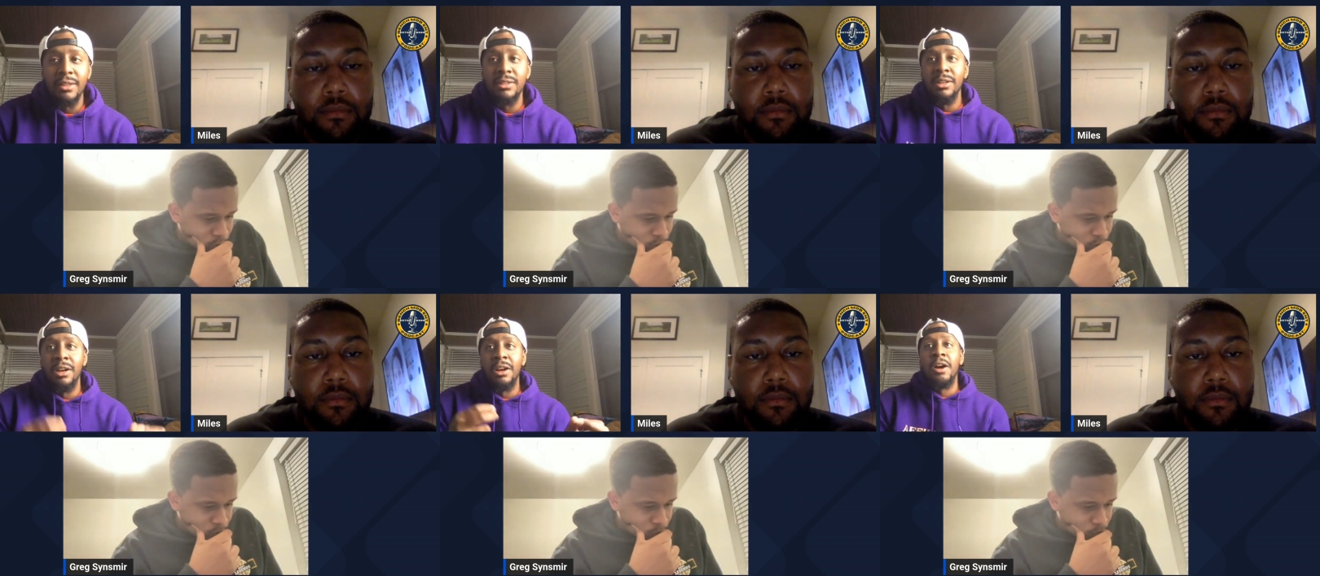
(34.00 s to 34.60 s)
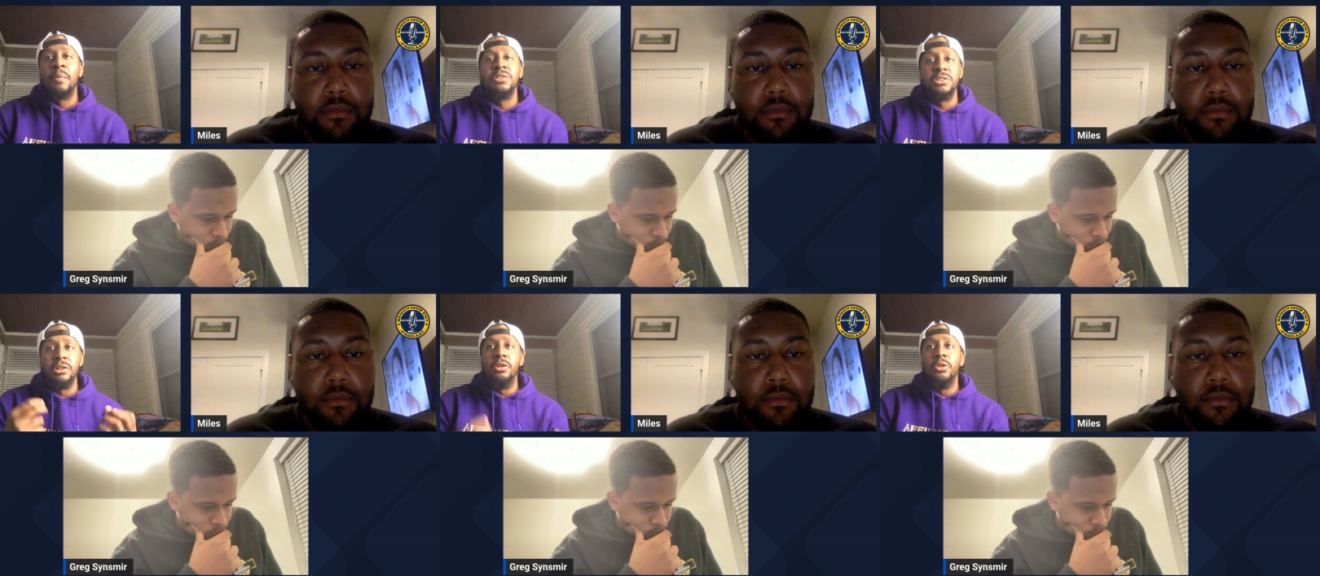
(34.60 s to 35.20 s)
Speaker 1: to accomplish
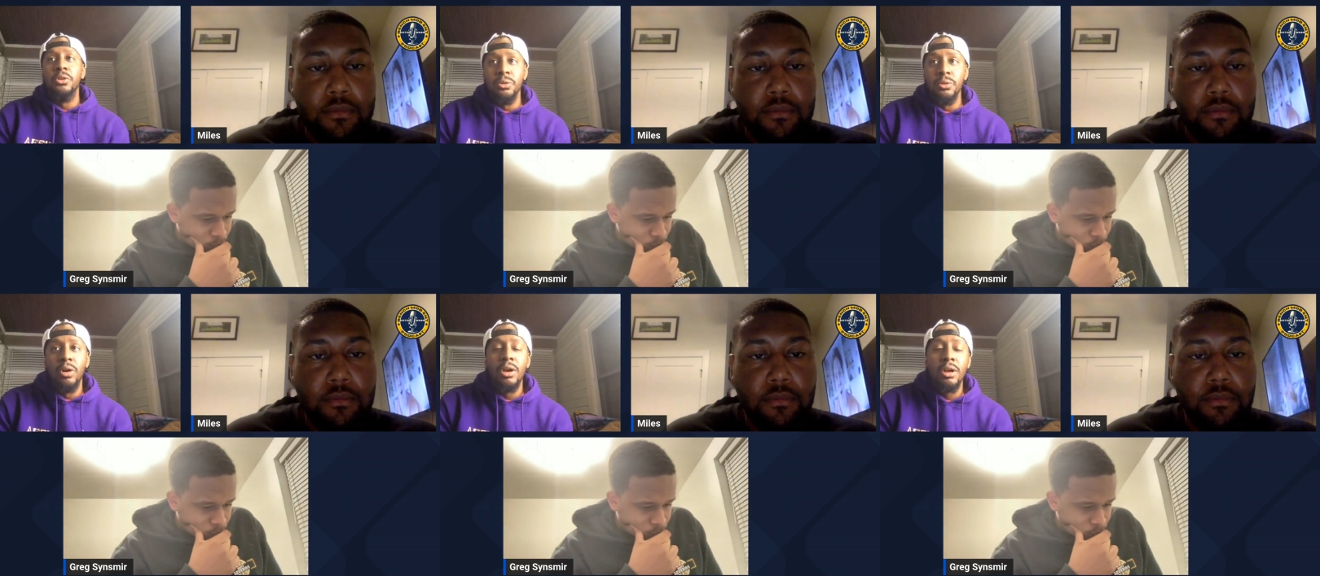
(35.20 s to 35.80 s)
the goal